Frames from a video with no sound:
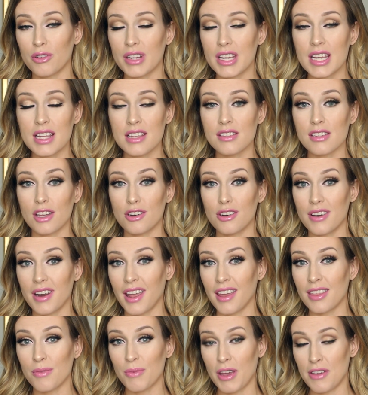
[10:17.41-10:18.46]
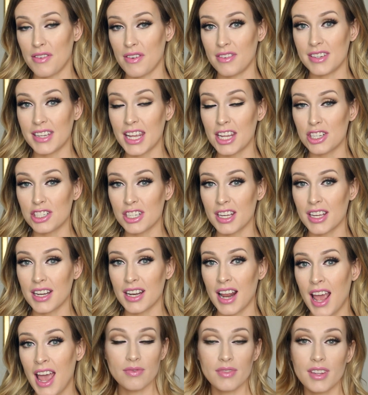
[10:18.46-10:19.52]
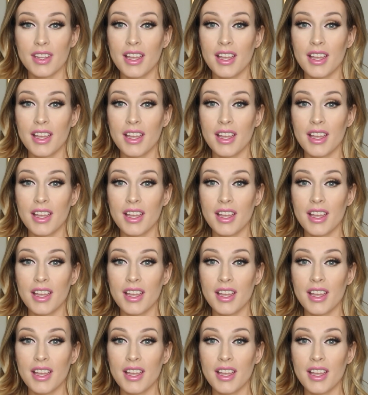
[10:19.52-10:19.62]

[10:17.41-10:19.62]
greens underneath my foundation.